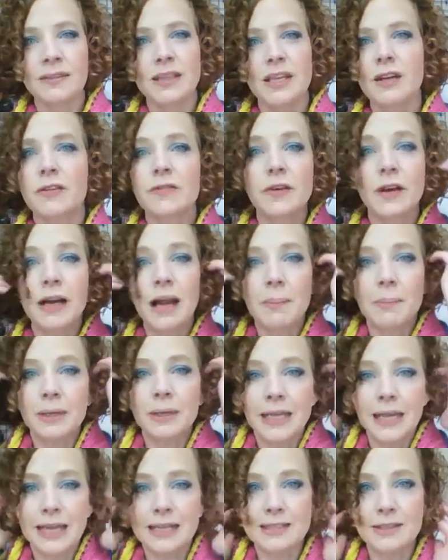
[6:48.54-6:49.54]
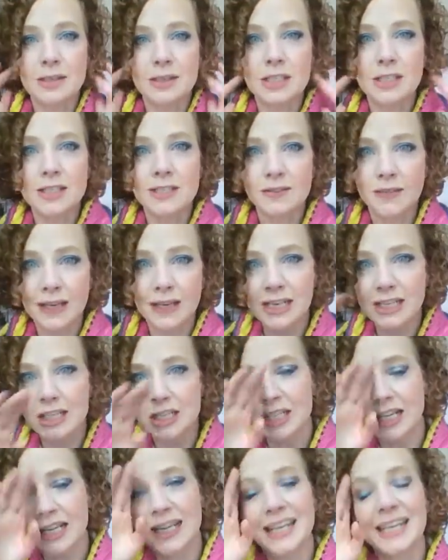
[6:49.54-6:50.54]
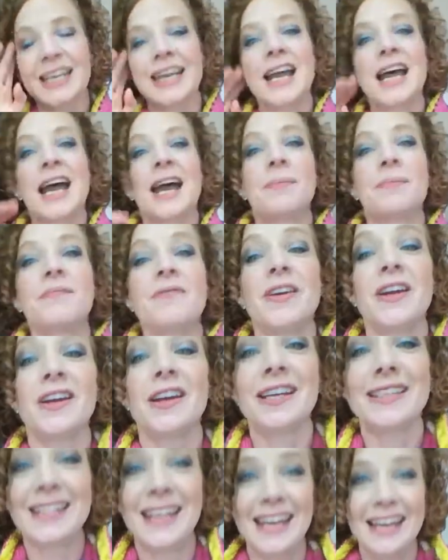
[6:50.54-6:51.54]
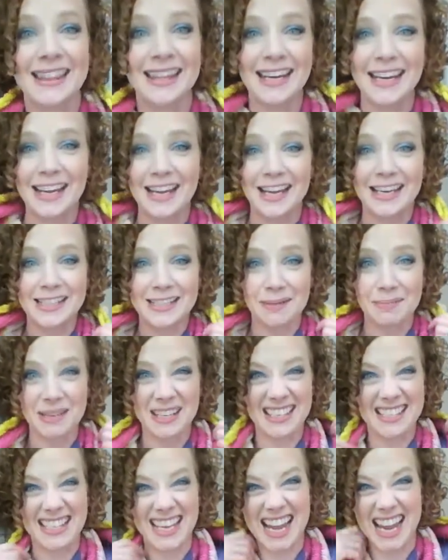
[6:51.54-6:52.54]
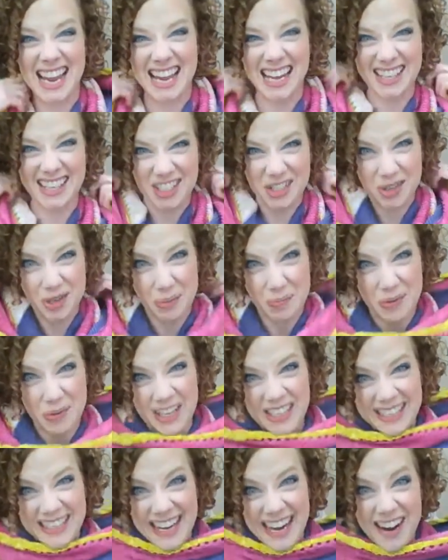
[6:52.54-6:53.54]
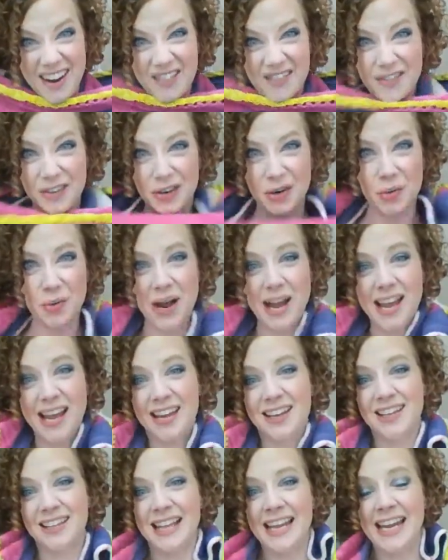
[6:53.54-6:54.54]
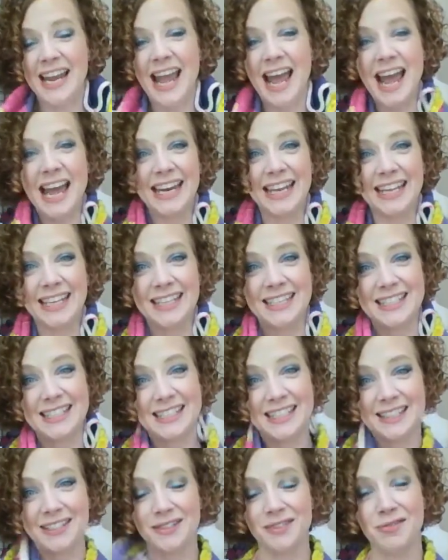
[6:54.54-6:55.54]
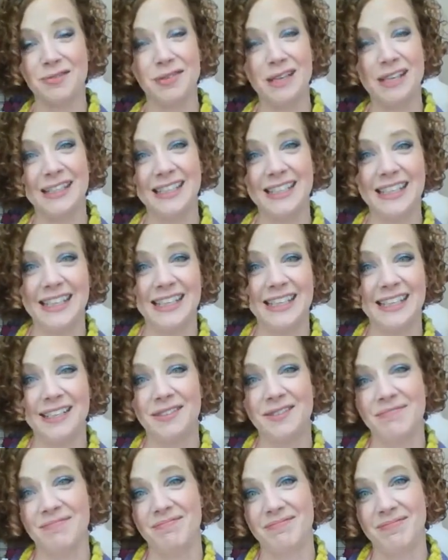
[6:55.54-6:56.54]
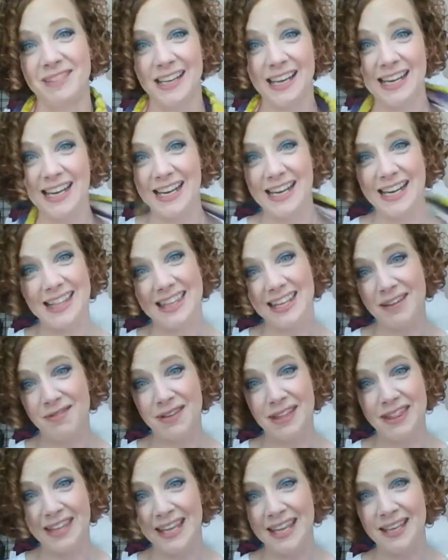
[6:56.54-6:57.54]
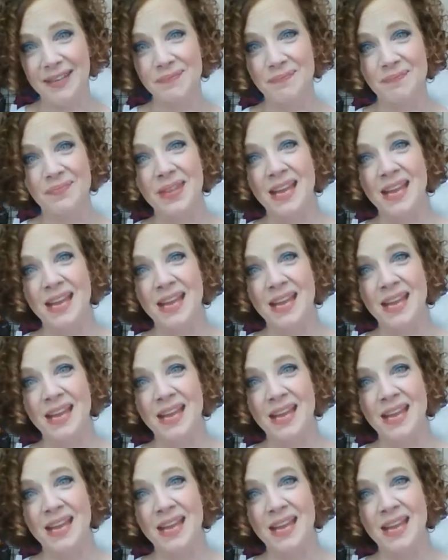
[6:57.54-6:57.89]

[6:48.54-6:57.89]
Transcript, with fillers: you know, for a couple days. So I just finished it. I'm very excited that I got it done, because I had sort of put it down for a while and hadn't really done anything with it.